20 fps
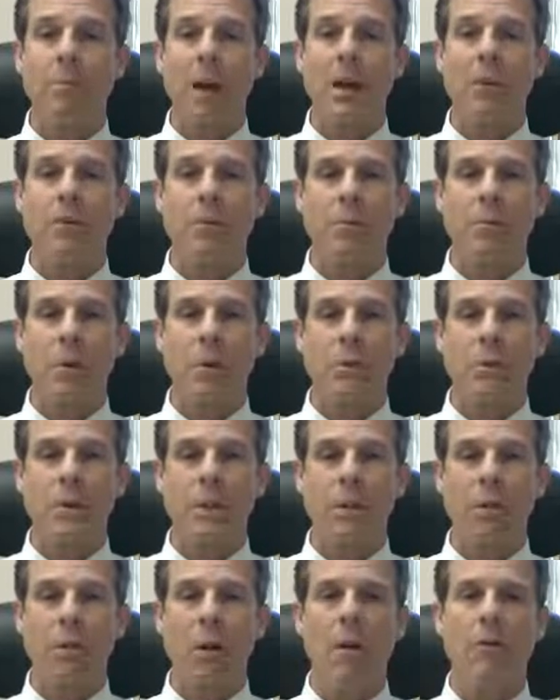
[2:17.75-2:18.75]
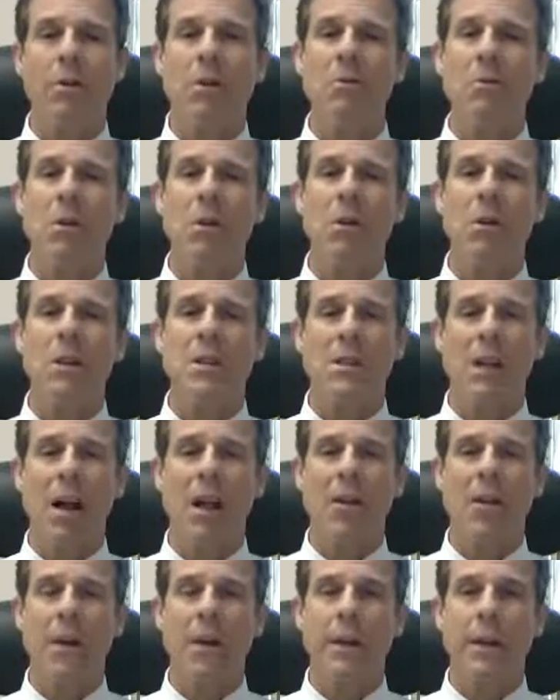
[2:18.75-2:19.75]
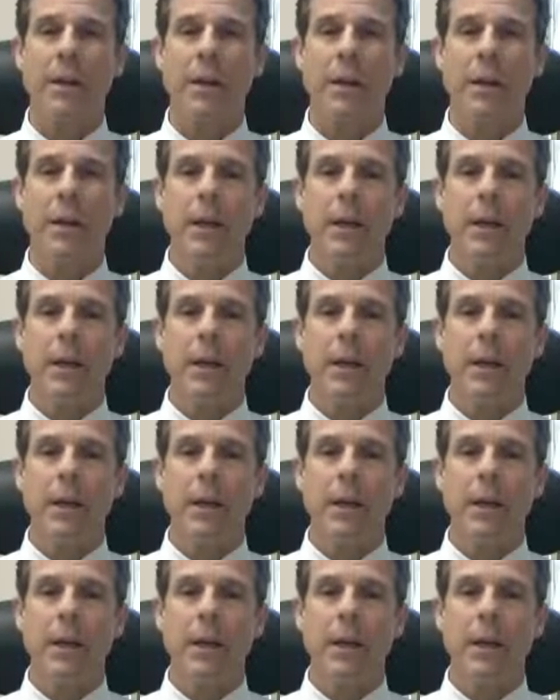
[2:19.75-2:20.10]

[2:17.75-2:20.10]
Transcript: amounts of protein, are often poorly tolerated